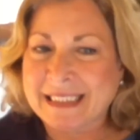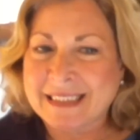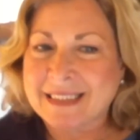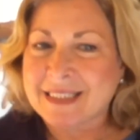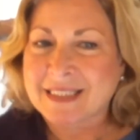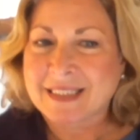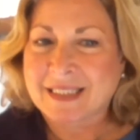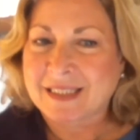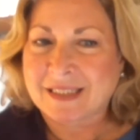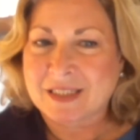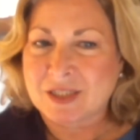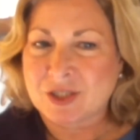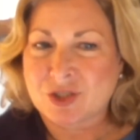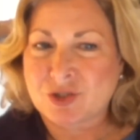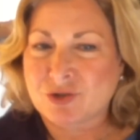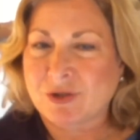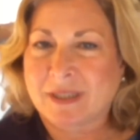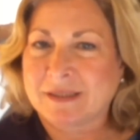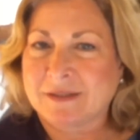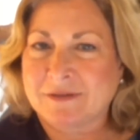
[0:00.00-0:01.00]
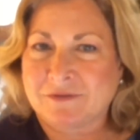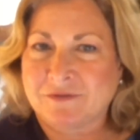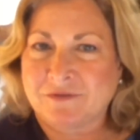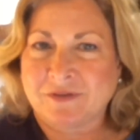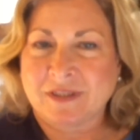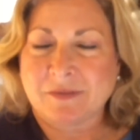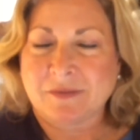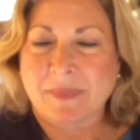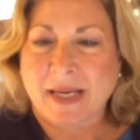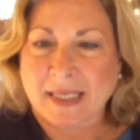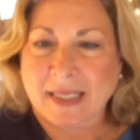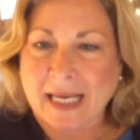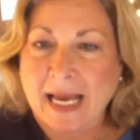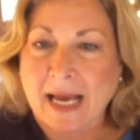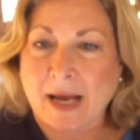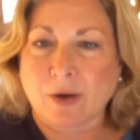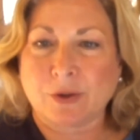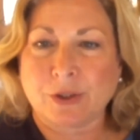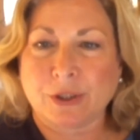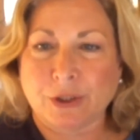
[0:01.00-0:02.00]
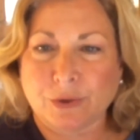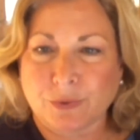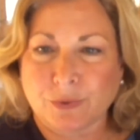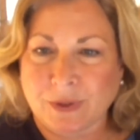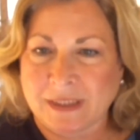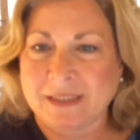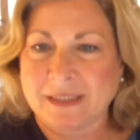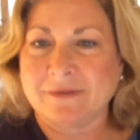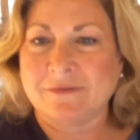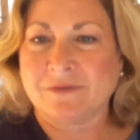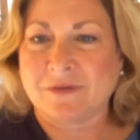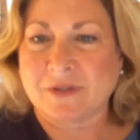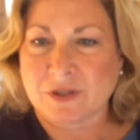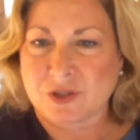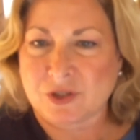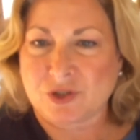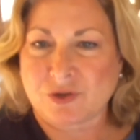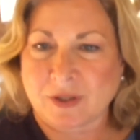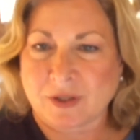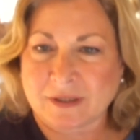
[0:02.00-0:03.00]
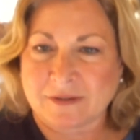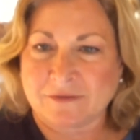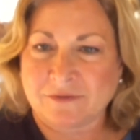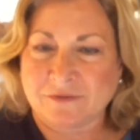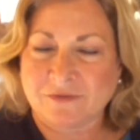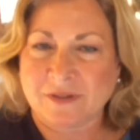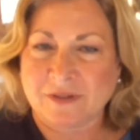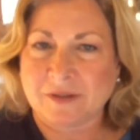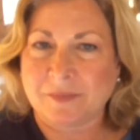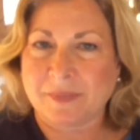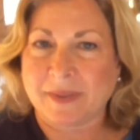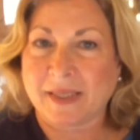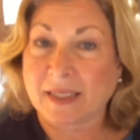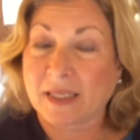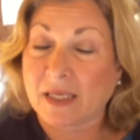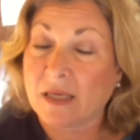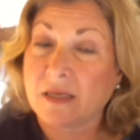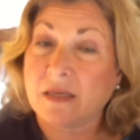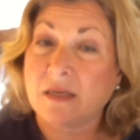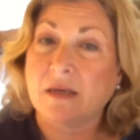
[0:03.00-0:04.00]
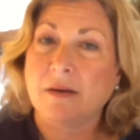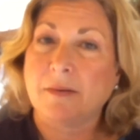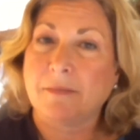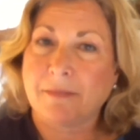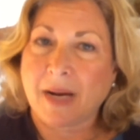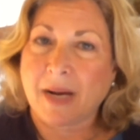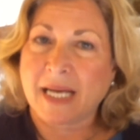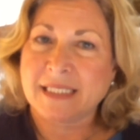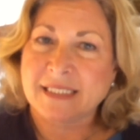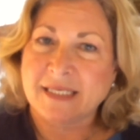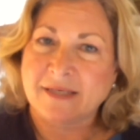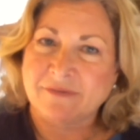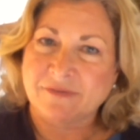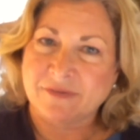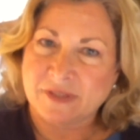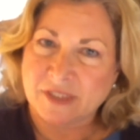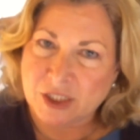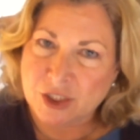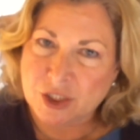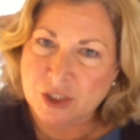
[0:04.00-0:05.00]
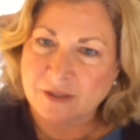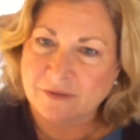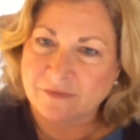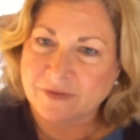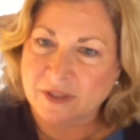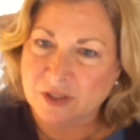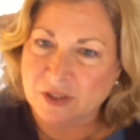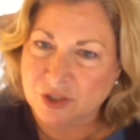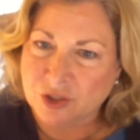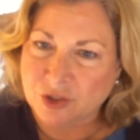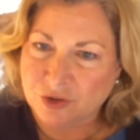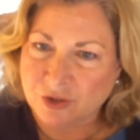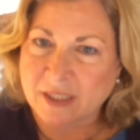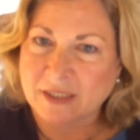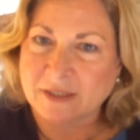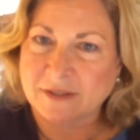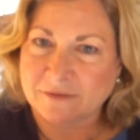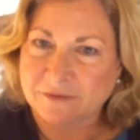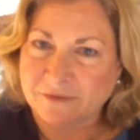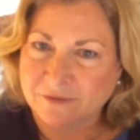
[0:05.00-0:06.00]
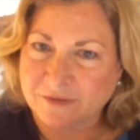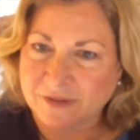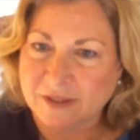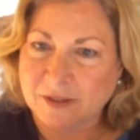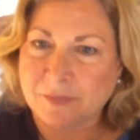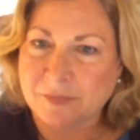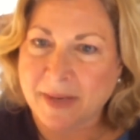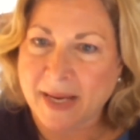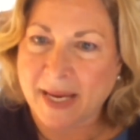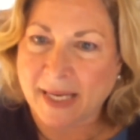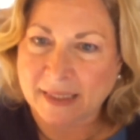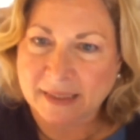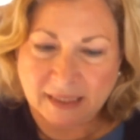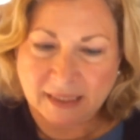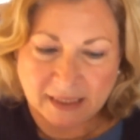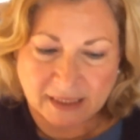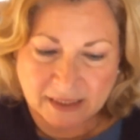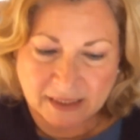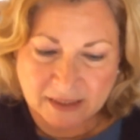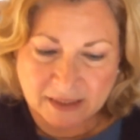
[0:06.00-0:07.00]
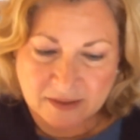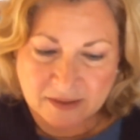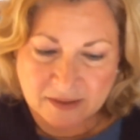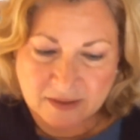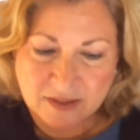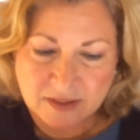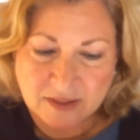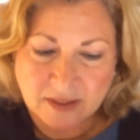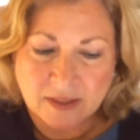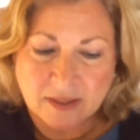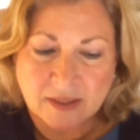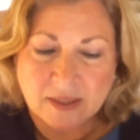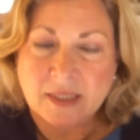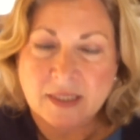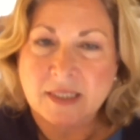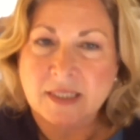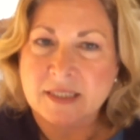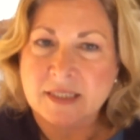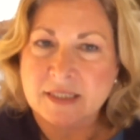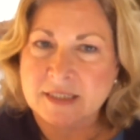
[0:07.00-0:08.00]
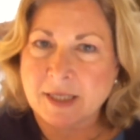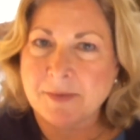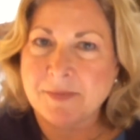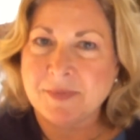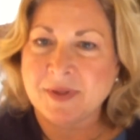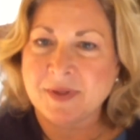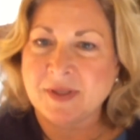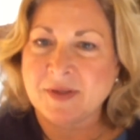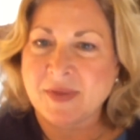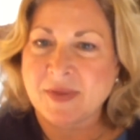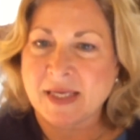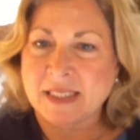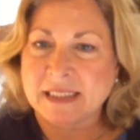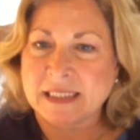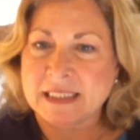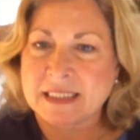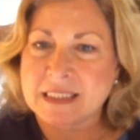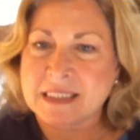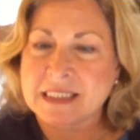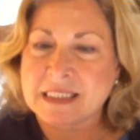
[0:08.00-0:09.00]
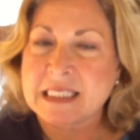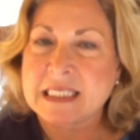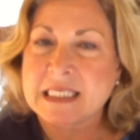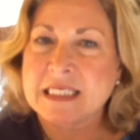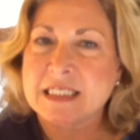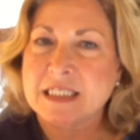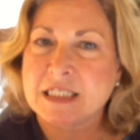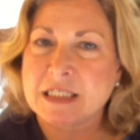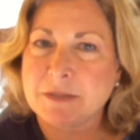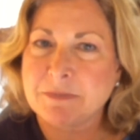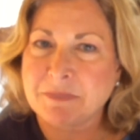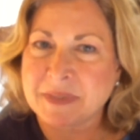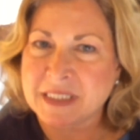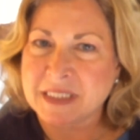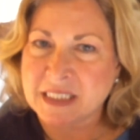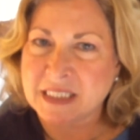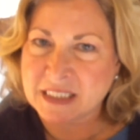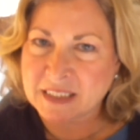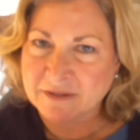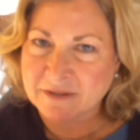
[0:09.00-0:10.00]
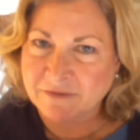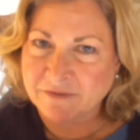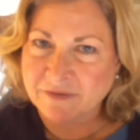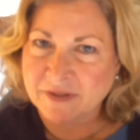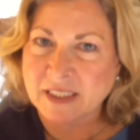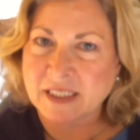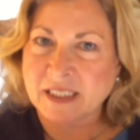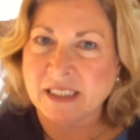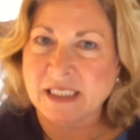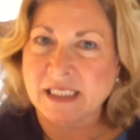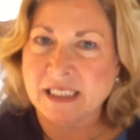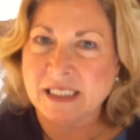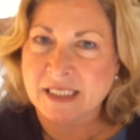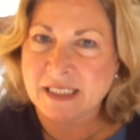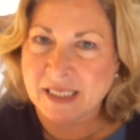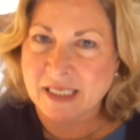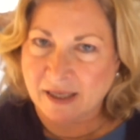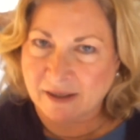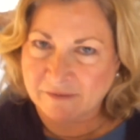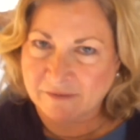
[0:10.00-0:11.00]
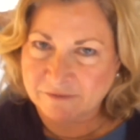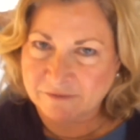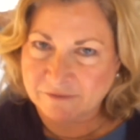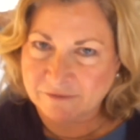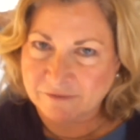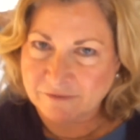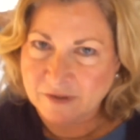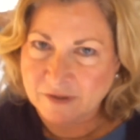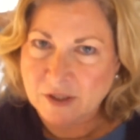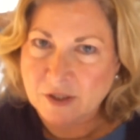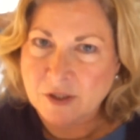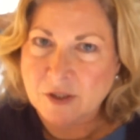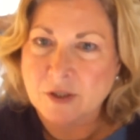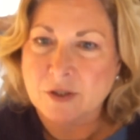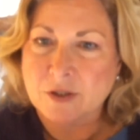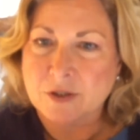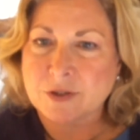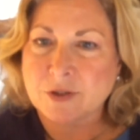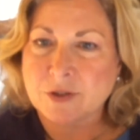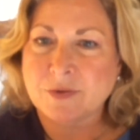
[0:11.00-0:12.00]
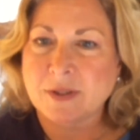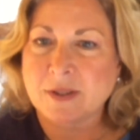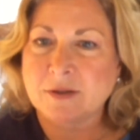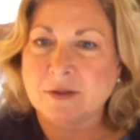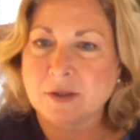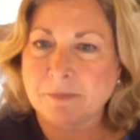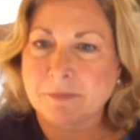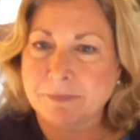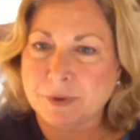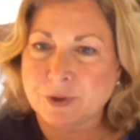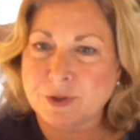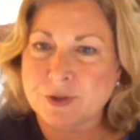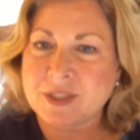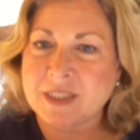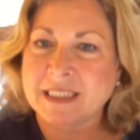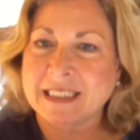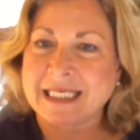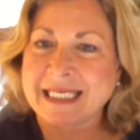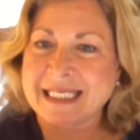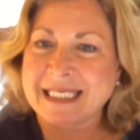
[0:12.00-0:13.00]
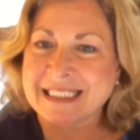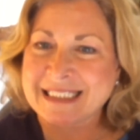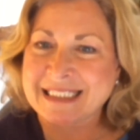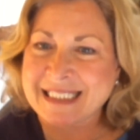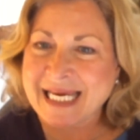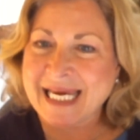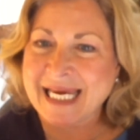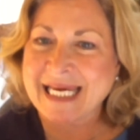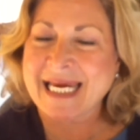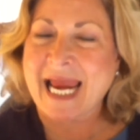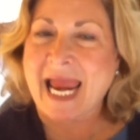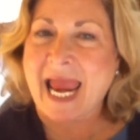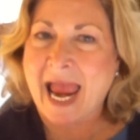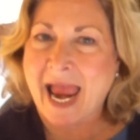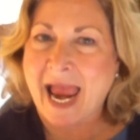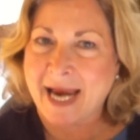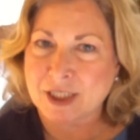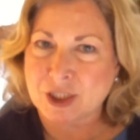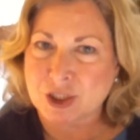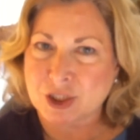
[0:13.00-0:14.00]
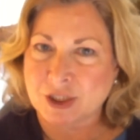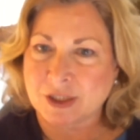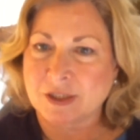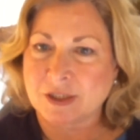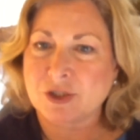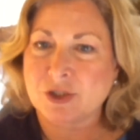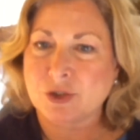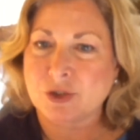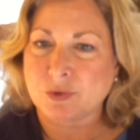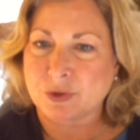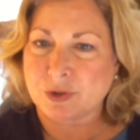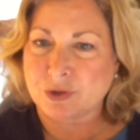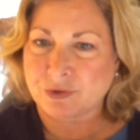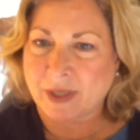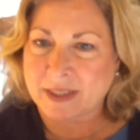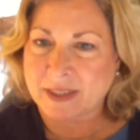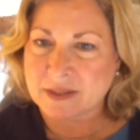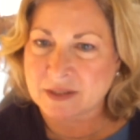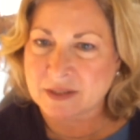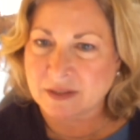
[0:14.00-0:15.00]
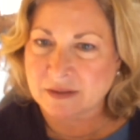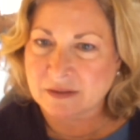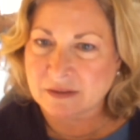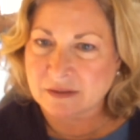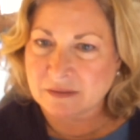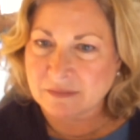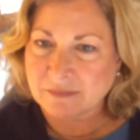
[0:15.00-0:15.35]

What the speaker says: is constructive feedback? How do you give constructive feedback? My definition of constructive feedback is something that is specific enough so that the person can take action to address it.